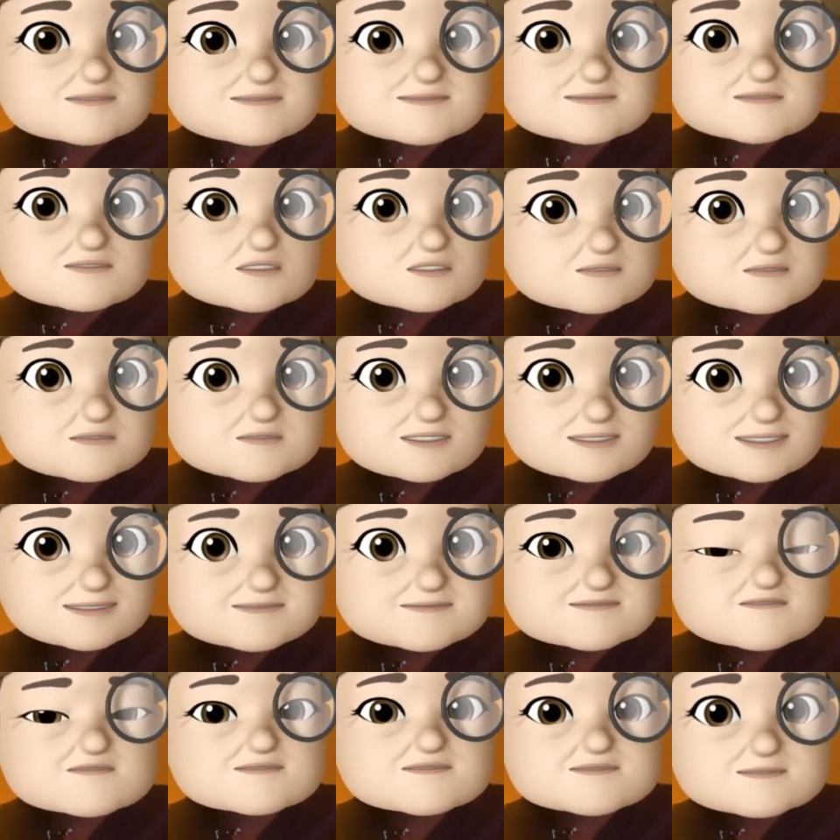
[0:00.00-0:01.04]
programs
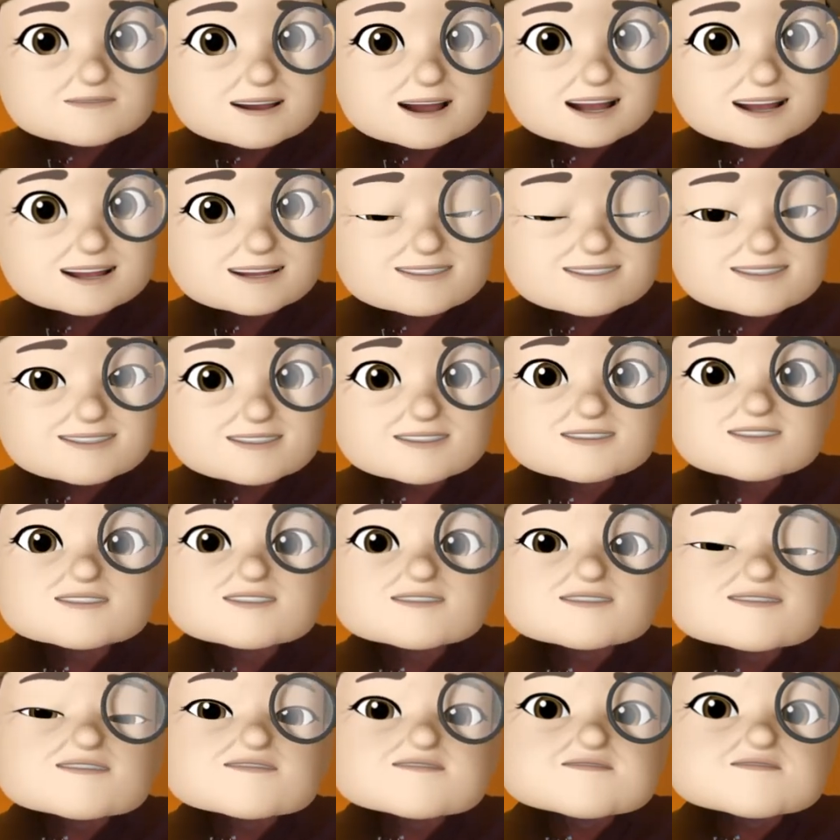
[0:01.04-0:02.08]
for the Mac
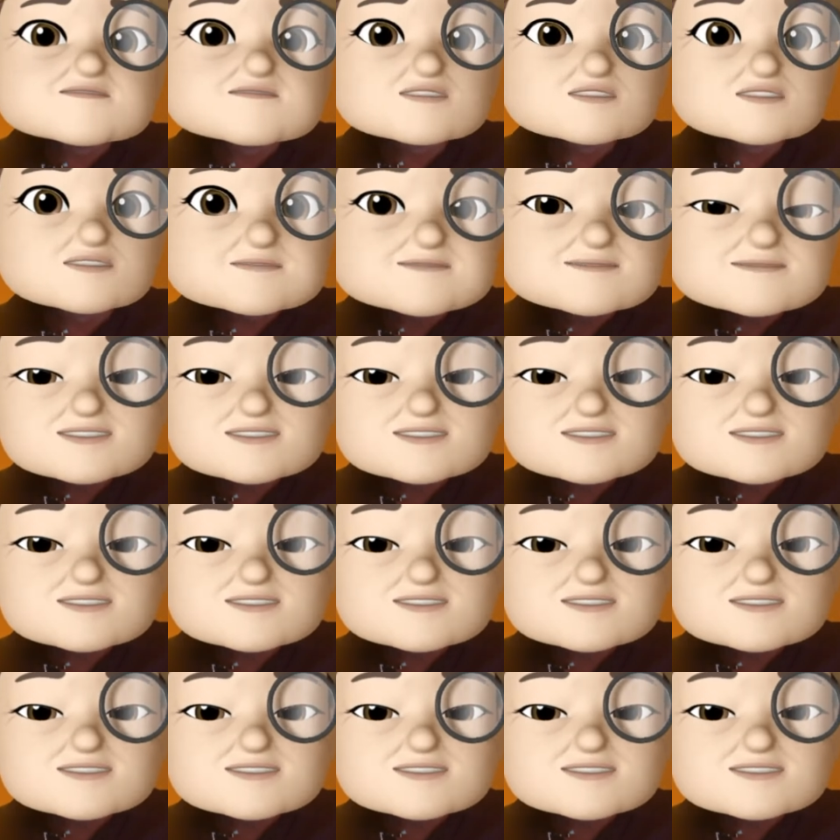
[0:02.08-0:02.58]
from